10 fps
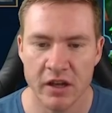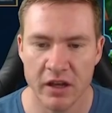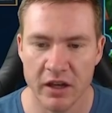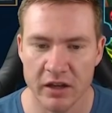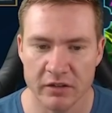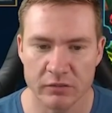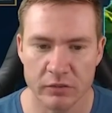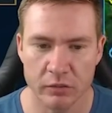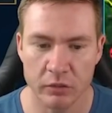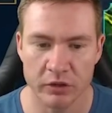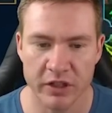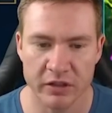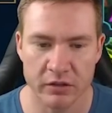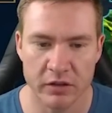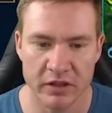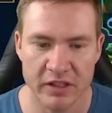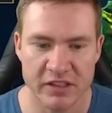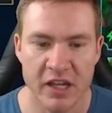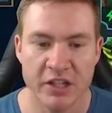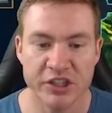uh, when we're done at this.
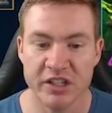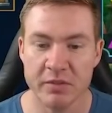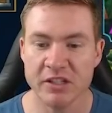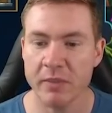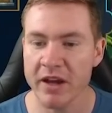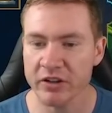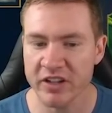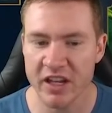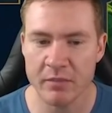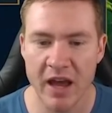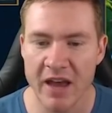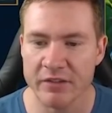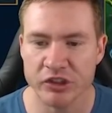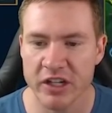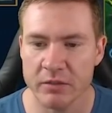She's in my spider team. I haven't tried to